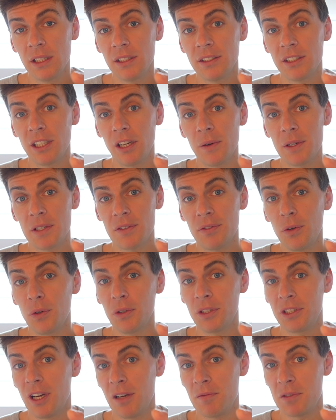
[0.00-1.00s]
So it's
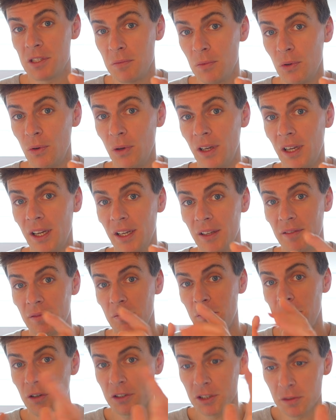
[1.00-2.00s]
4 times smaller
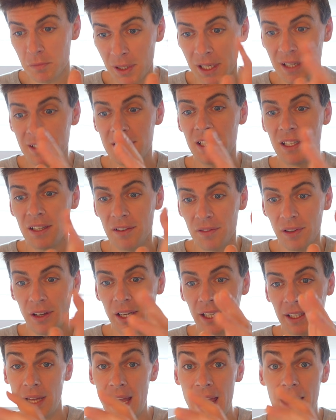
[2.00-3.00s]
possibility of
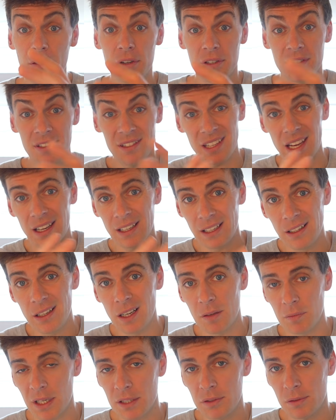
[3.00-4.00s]
like errors stacking
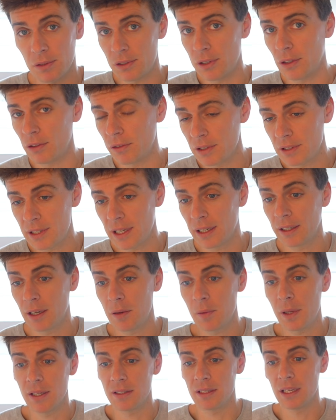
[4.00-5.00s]
up. That's what tolerance stack
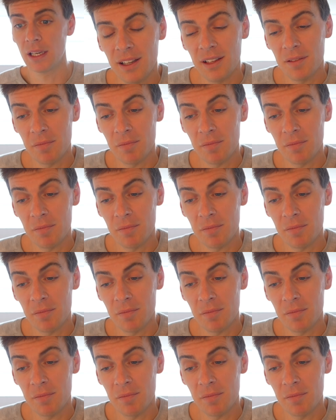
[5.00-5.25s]
up is.